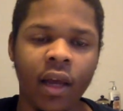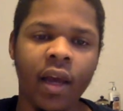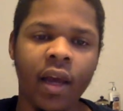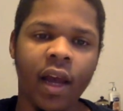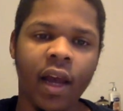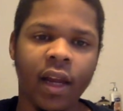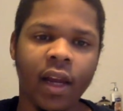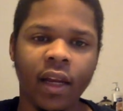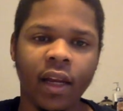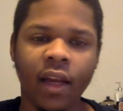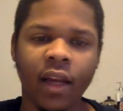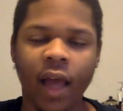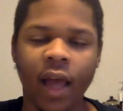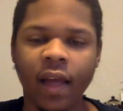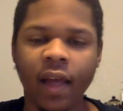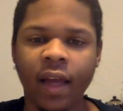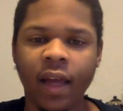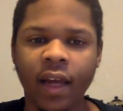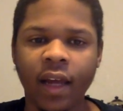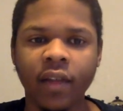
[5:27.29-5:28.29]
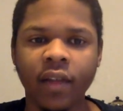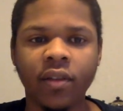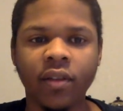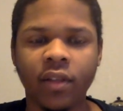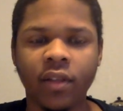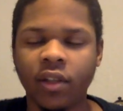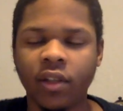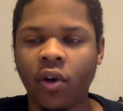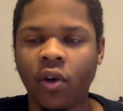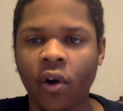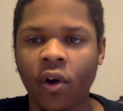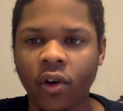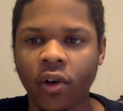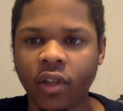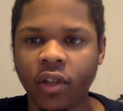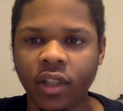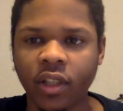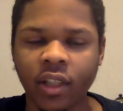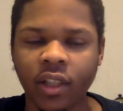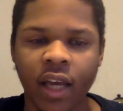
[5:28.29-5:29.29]
And in that case, it's hard
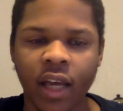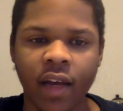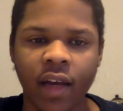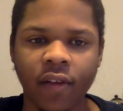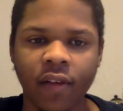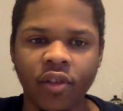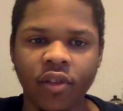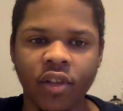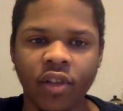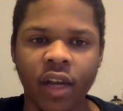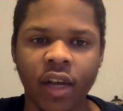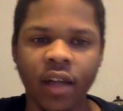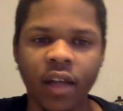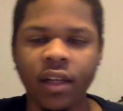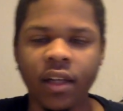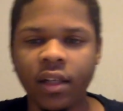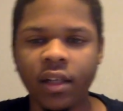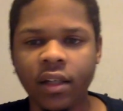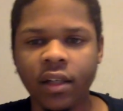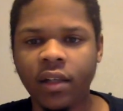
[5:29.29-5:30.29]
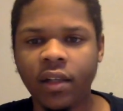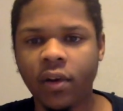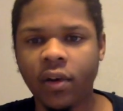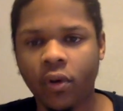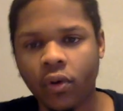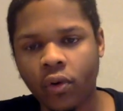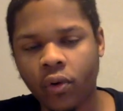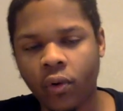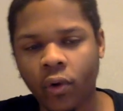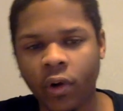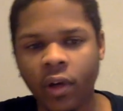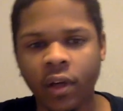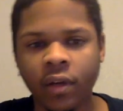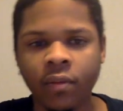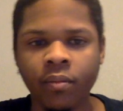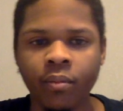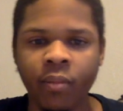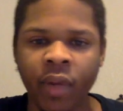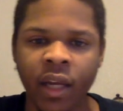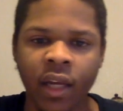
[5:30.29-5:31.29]
to say if Shai could or couldn't
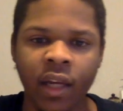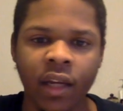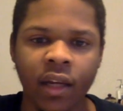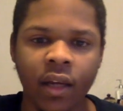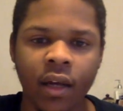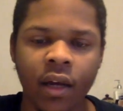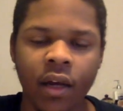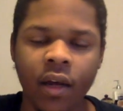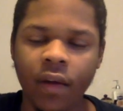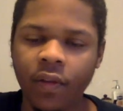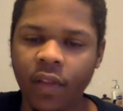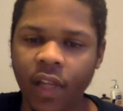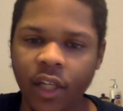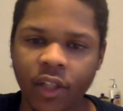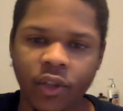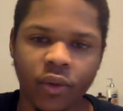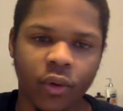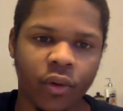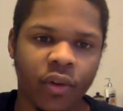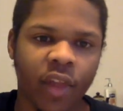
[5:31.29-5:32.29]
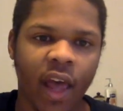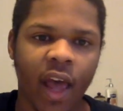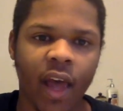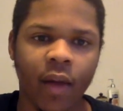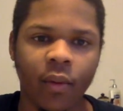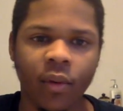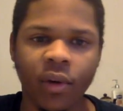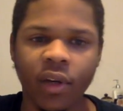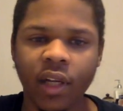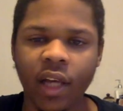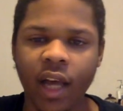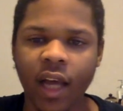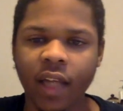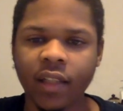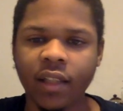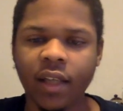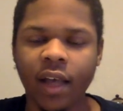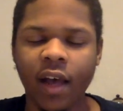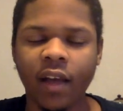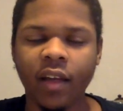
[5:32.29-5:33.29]
be this or that when he hasn't
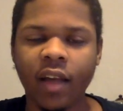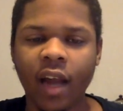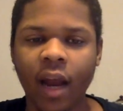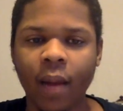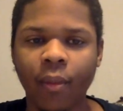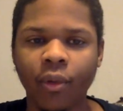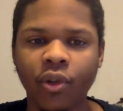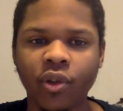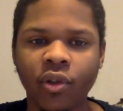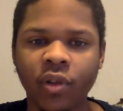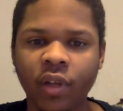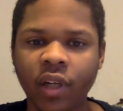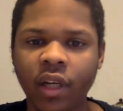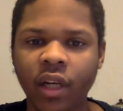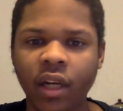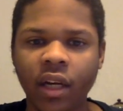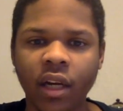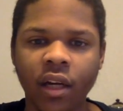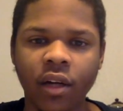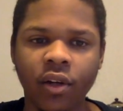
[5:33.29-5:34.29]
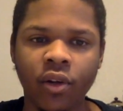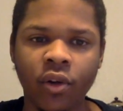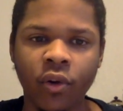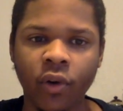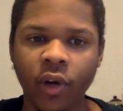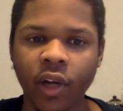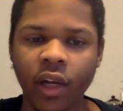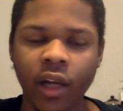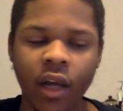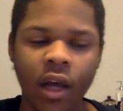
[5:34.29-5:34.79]
had the opportunity to do it.